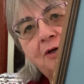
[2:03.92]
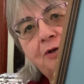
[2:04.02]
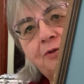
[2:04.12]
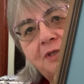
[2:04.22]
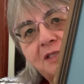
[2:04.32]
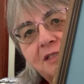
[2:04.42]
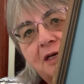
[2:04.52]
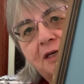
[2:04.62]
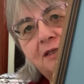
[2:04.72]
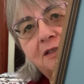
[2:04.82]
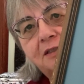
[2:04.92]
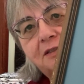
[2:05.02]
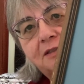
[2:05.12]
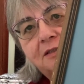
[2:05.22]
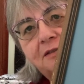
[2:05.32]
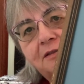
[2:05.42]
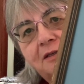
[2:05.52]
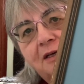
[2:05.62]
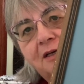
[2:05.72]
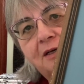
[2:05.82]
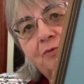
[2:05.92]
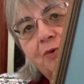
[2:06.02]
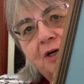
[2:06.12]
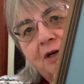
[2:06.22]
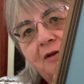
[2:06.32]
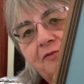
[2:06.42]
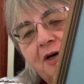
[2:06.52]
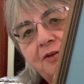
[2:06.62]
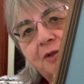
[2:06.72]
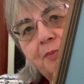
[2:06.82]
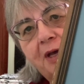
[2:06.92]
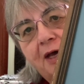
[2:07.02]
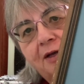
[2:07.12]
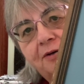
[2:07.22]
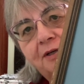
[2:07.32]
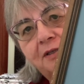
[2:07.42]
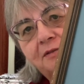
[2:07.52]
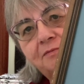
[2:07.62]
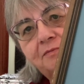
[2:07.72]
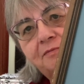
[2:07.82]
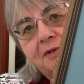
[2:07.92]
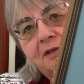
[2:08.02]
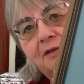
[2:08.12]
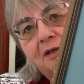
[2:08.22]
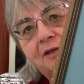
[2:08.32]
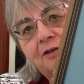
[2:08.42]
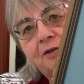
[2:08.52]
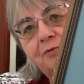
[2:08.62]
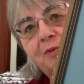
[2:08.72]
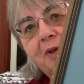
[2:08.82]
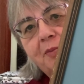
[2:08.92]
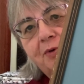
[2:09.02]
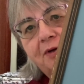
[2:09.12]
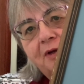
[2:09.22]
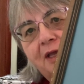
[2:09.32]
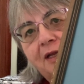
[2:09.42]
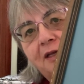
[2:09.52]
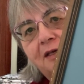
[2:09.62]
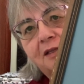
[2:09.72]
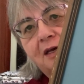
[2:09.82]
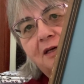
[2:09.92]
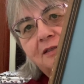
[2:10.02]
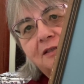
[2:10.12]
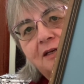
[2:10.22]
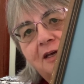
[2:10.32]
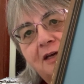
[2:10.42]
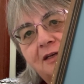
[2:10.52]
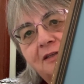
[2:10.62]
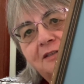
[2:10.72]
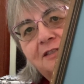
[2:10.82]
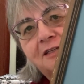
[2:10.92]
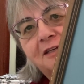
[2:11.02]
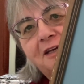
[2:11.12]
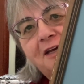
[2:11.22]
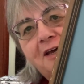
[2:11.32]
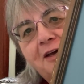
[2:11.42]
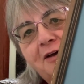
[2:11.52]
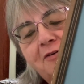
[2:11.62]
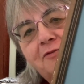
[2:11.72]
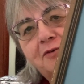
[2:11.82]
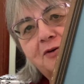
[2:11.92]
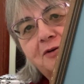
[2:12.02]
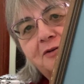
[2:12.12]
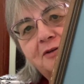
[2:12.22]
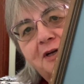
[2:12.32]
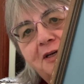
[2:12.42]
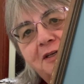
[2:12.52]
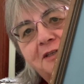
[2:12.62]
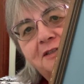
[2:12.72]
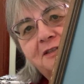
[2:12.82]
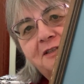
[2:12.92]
who designed it, where I found the pattern, couldn't remember any of that. And for